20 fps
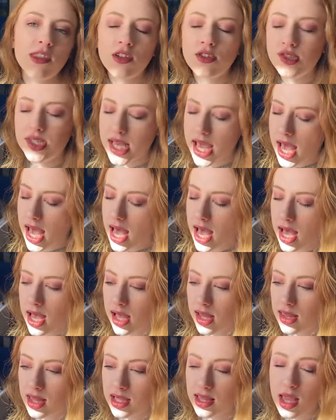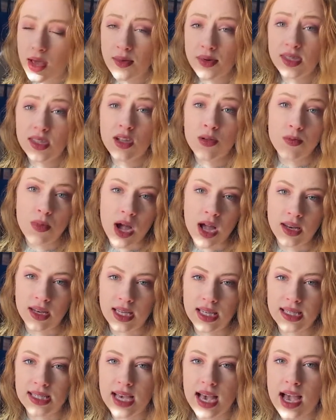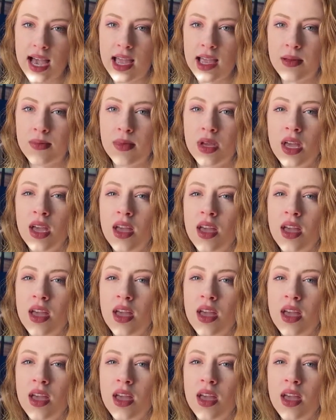dad. Like, that was their bonding time.